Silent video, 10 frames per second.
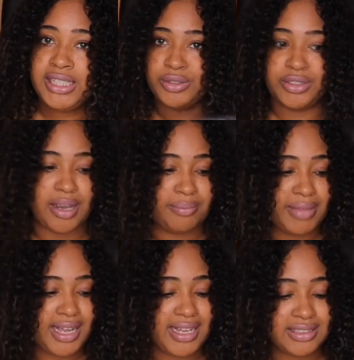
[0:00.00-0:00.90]
We got
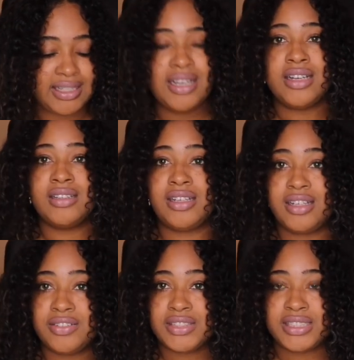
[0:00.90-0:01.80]
mask,
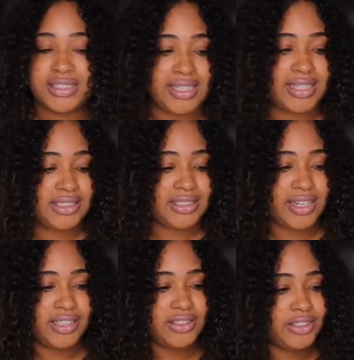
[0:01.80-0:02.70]
gloves,
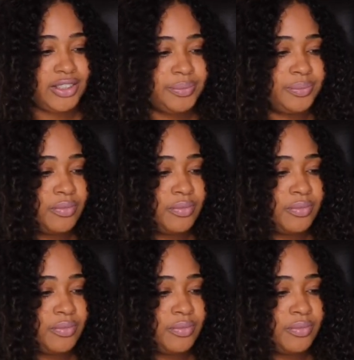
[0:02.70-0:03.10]
sanitizer.